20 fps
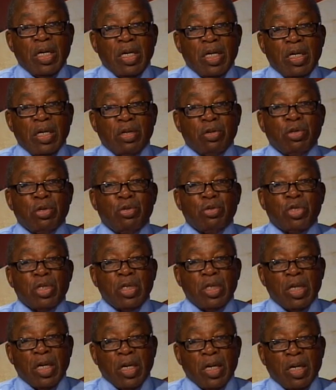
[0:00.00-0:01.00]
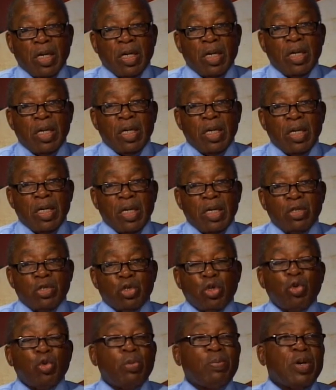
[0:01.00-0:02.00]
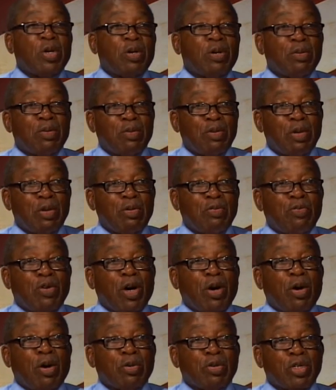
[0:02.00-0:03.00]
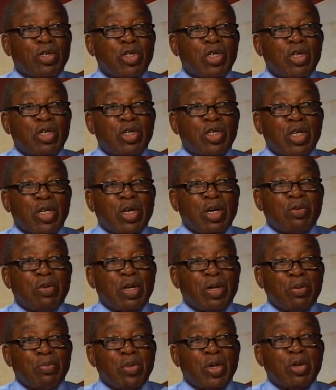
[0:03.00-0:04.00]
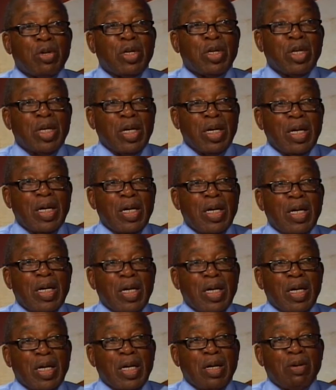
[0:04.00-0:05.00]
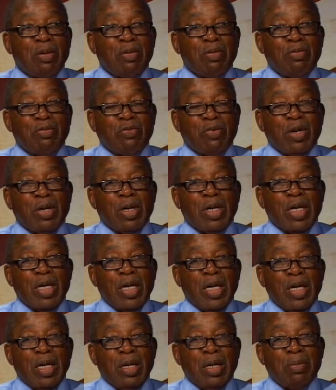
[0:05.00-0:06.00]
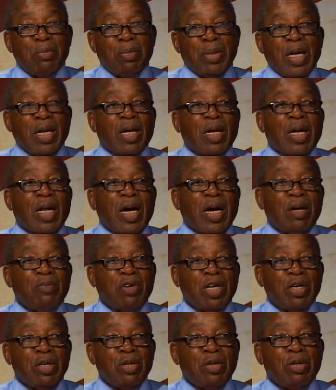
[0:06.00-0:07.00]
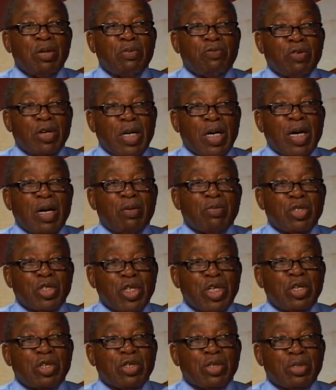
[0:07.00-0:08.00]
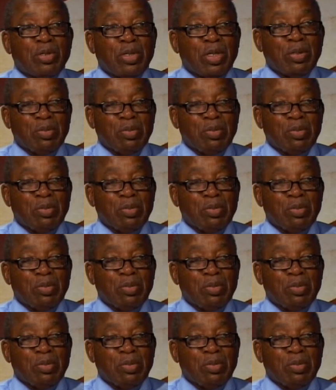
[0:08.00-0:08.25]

conducive, suitable for all the citizens of the community, and for a better livelihood for our citizens.